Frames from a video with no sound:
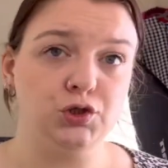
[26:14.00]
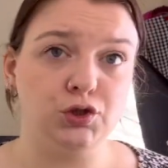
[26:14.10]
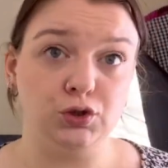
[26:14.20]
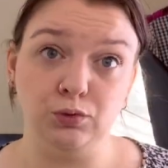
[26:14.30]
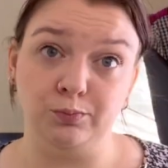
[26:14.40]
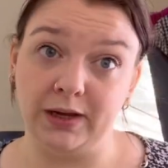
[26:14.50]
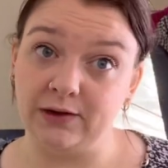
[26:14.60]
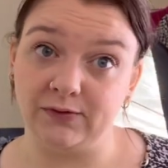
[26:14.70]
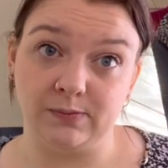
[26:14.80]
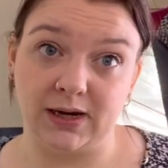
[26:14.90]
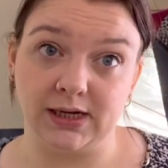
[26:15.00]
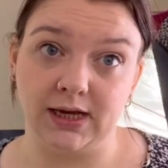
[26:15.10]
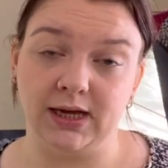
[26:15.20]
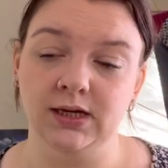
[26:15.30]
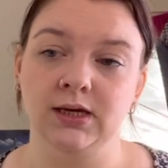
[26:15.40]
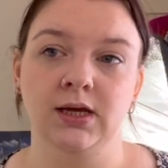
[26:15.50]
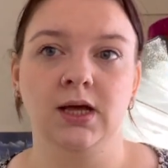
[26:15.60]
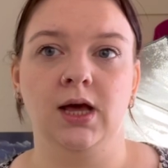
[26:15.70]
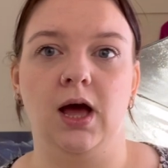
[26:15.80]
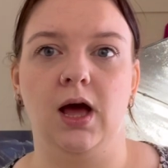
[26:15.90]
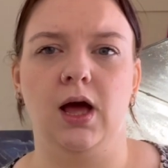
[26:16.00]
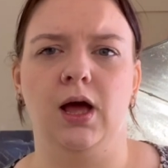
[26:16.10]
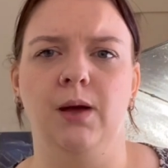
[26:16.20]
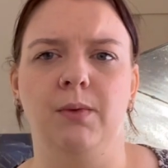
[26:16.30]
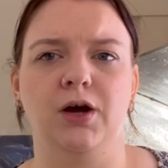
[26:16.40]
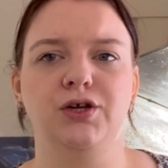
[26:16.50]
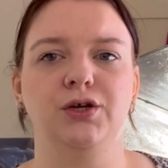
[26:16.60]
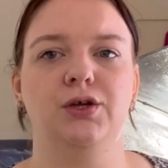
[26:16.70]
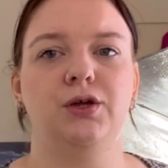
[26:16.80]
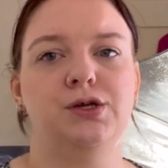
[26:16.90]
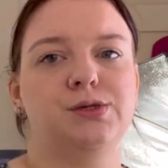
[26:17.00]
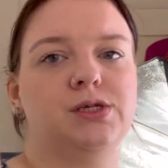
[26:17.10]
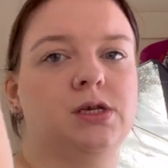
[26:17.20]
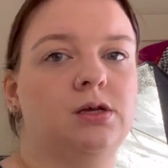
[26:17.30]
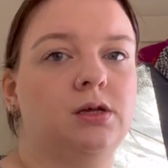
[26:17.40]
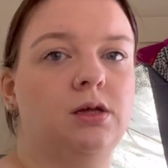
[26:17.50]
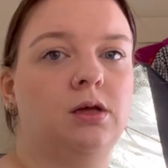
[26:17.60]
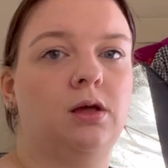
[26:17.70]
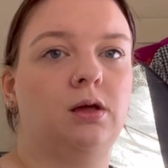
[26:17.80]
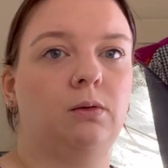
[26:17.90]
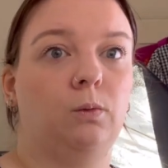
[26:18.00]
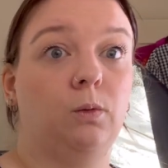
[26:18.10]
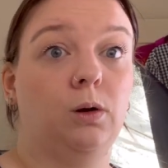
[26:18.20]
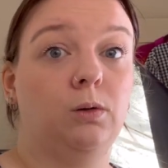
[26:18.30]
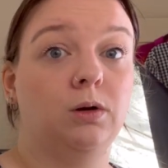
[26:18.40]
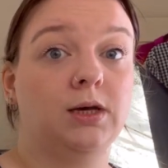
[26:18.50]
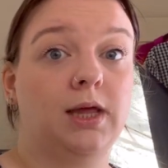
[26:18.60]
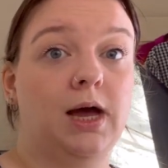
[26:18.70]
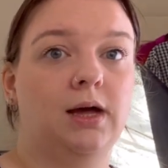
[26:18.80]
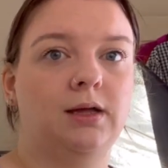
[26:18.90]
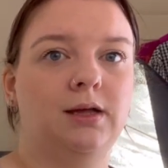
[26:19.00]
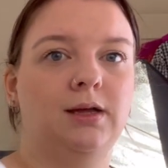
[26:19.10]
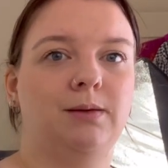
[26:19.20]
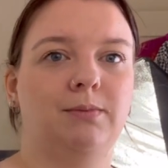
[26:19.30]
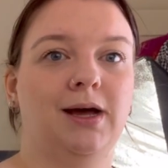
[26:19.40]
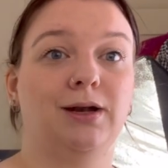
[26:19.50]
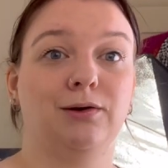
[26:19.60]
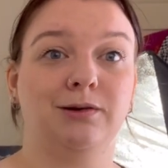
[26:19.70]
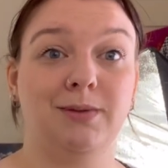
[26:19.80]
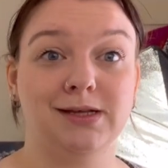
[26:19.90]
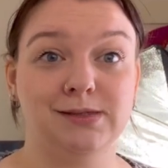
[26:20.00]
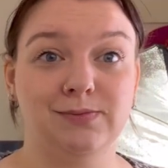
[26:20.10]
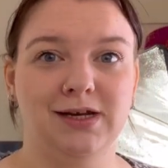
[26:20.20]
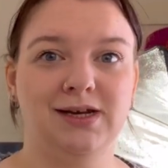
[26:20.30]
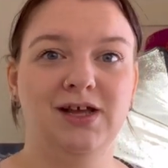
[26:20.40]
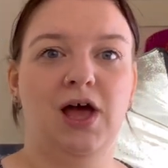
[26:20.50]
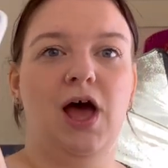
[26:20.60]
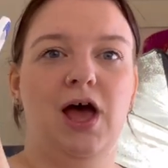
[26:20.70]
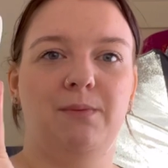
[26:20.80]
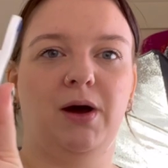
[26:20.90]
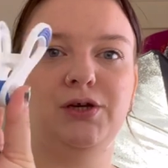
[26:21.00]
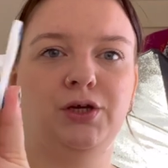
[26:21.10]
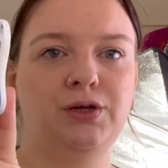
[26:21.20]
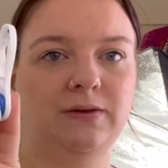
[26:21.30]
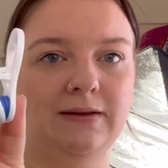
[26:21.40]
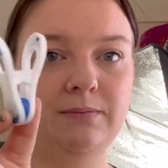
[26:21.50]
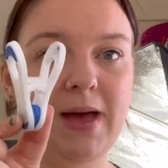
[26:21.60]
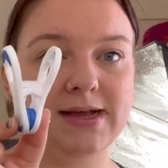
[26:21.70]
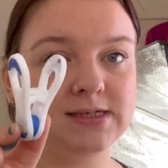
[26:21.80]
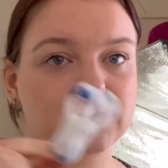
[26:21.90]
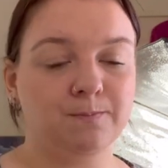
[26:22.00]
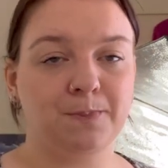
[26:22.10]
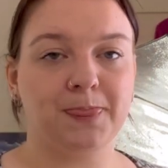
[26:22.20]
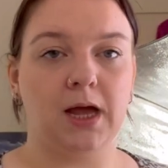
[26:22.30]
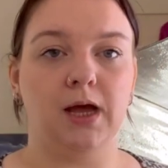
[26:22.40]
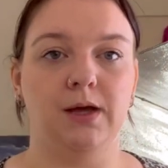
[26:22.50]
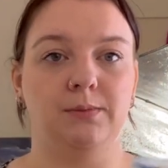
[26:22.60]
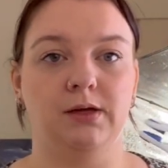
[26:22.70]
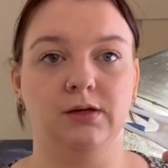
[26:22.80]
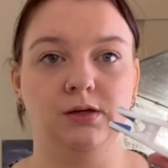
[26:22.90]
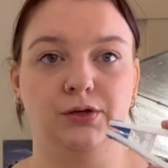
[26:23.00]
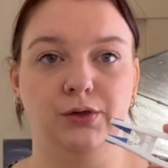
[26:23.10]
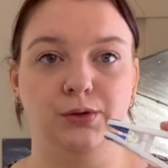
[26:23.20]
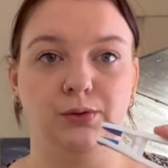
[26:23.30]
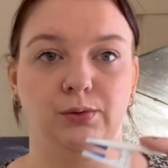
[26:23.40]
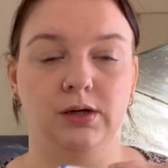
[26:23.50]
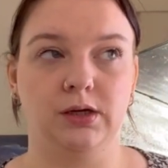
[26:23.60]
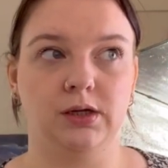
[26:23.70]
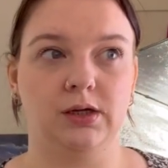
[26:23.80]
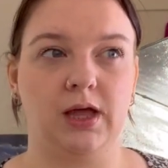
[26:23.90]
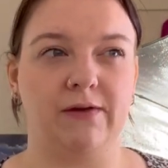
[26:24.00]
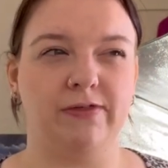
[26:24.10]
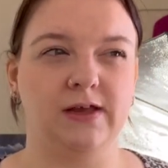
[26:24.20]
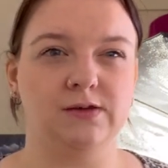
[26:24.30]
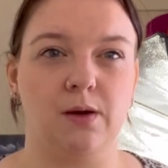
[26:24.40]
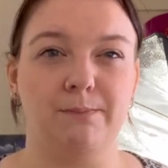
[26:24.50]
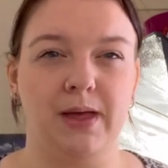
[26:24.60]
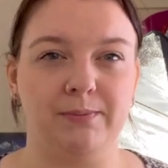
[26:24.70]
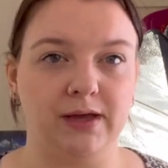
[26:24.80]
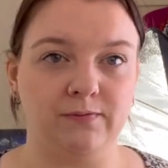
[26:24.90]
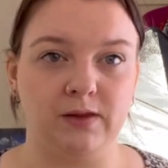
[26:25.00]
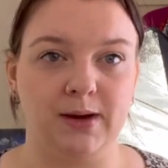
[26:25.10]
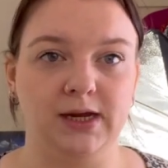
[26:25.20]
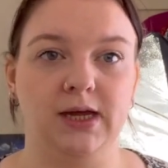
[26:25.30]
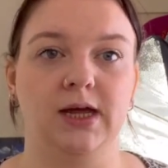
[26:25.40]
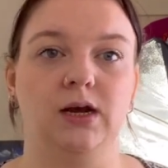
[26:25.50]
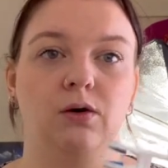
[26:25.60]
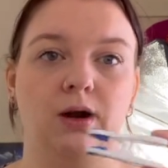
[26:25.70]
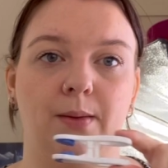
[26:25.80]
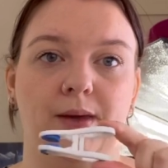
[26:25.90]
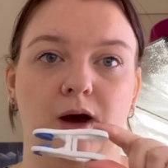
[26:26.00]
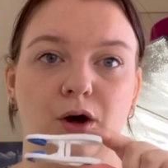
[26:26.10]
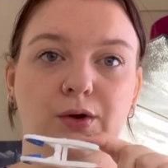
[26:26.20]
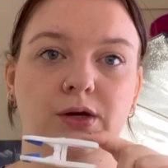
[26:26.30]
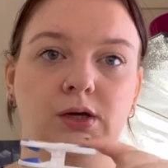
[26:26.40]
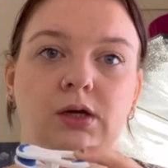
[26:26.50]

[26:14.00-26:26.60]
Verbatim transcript: too big for the mannequin. um I do use, whoa, look at that, my hand looked massive then. um I do use these pegs um to, if things are a bit big for the mannequin, I'll clip it on